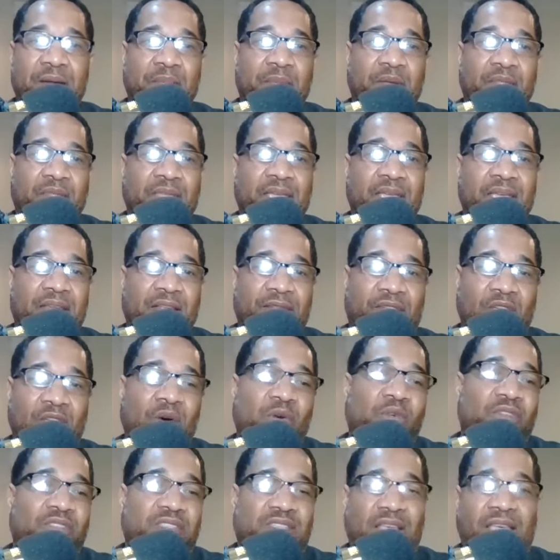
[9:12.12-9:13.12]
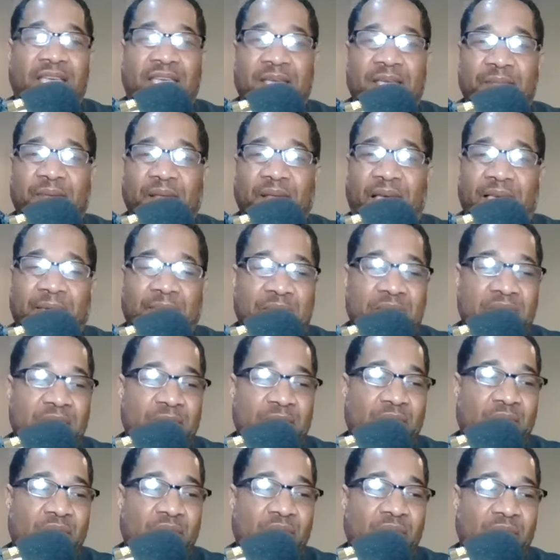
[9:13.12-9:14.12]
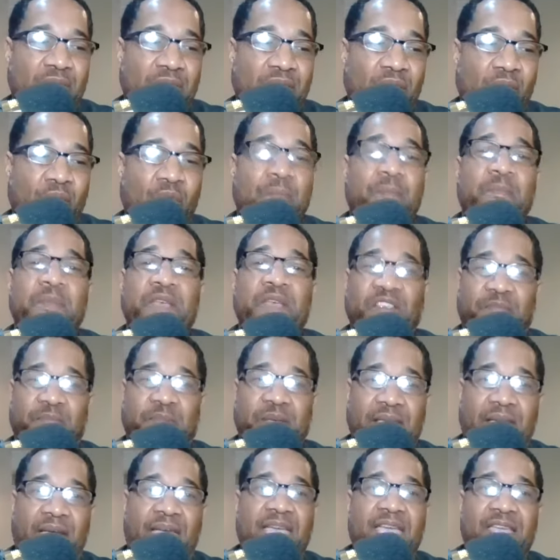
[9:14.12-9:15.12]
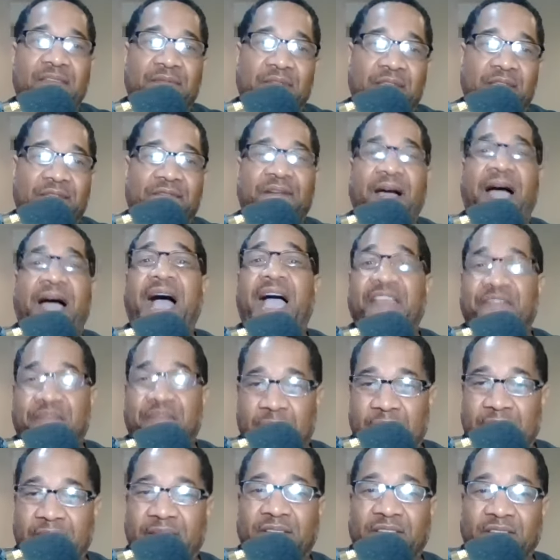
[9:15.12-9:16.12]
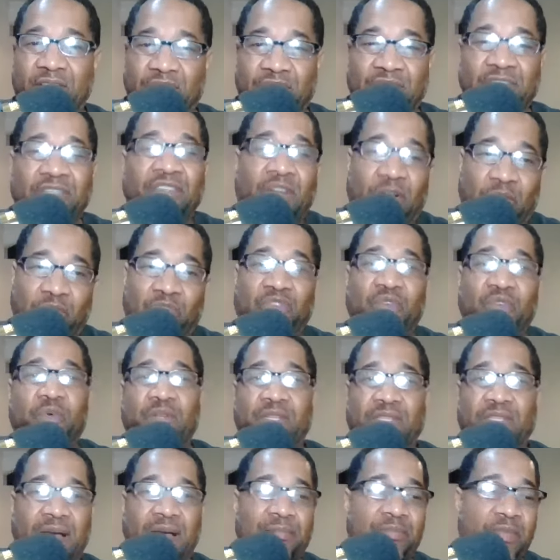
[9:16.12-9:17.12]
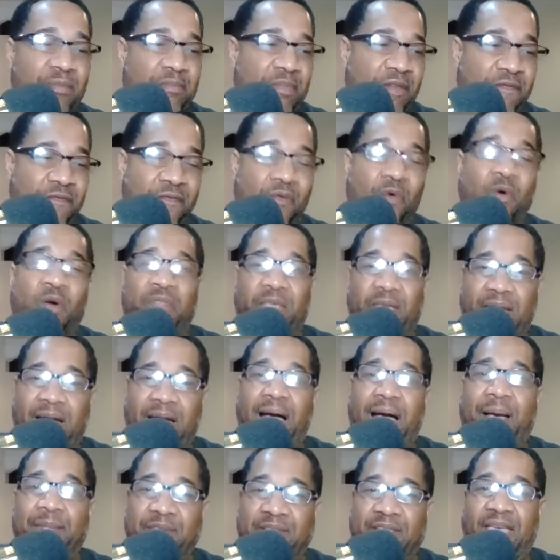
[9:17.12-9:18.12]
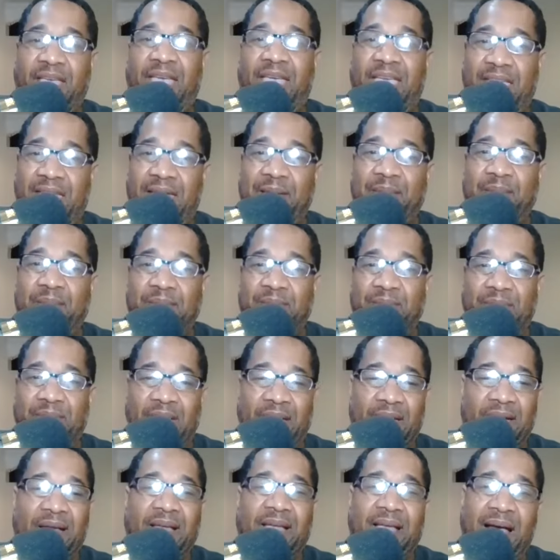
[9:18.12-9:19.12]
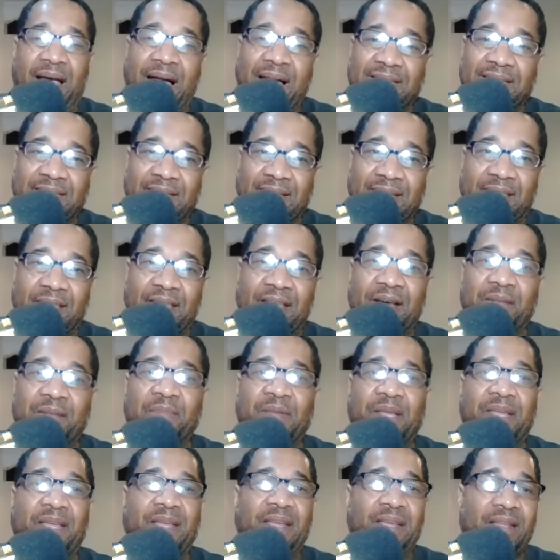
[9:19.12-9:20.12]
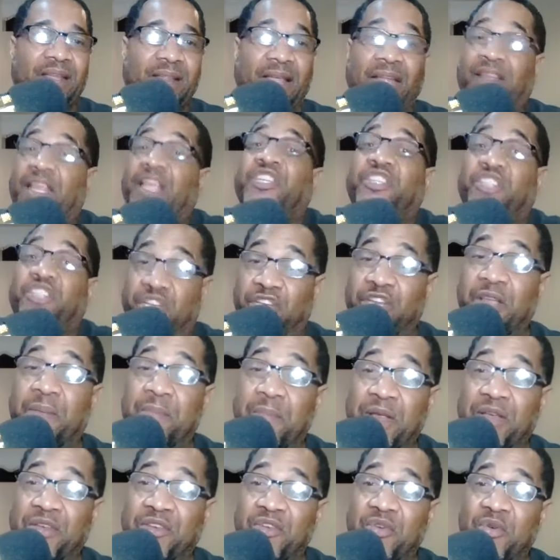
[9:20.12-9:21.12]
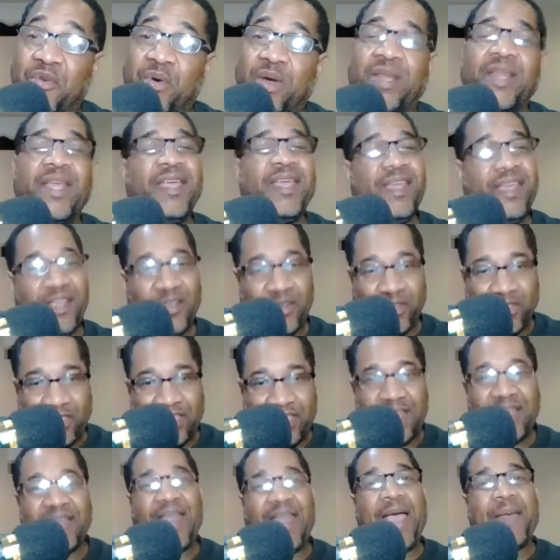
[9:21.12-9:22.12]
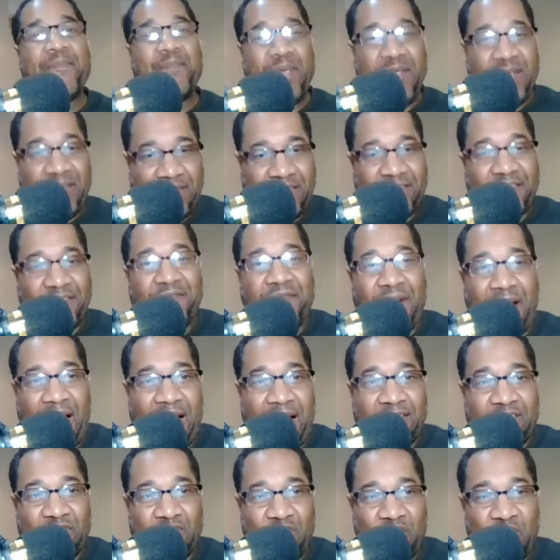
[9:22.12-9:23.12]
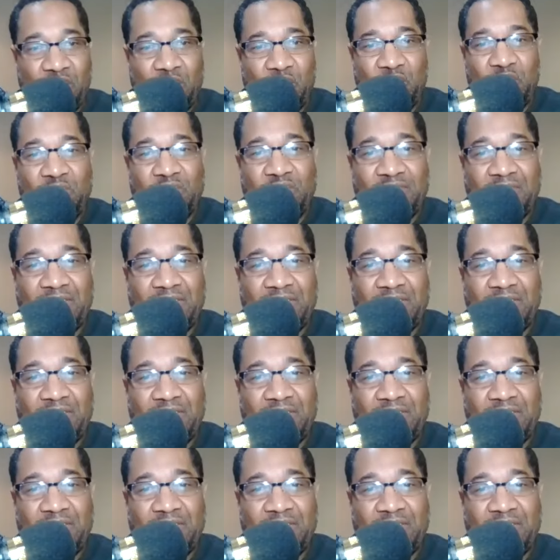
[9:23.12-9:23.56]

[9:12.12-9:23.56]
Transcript: But then if those same Black people were misbehaving 5 minutes of, doing something before the cops came and accosted them that they shouldn't have been doing, he'll send that piece to Fox News,